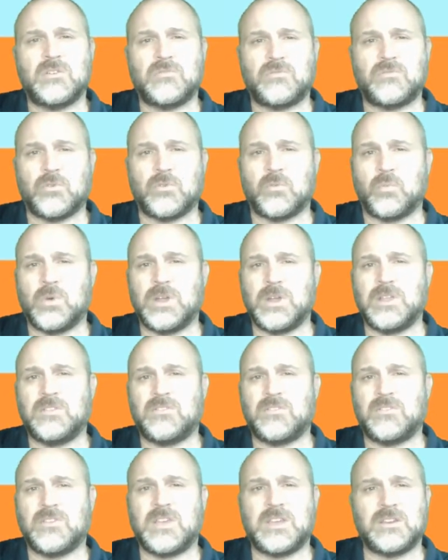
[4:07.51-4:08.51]
for
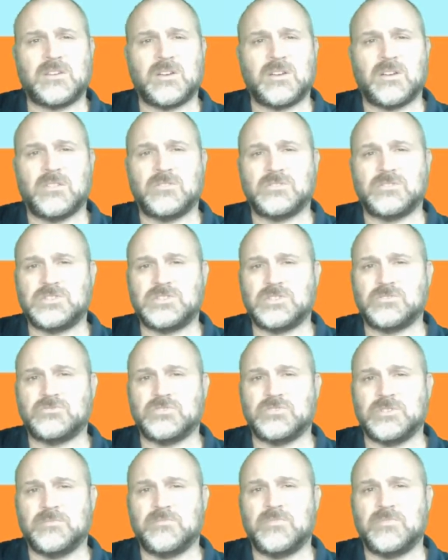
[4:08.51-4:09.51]
whites and colored
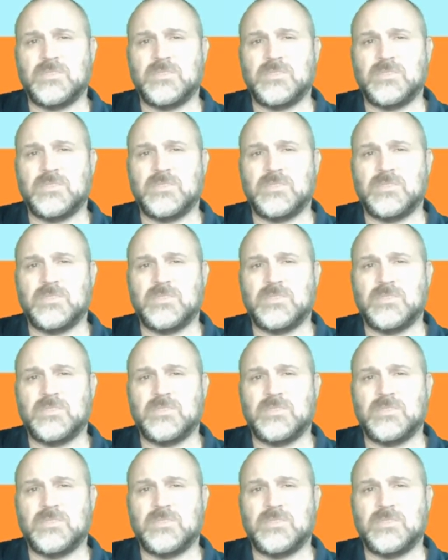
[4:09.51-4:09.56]
children,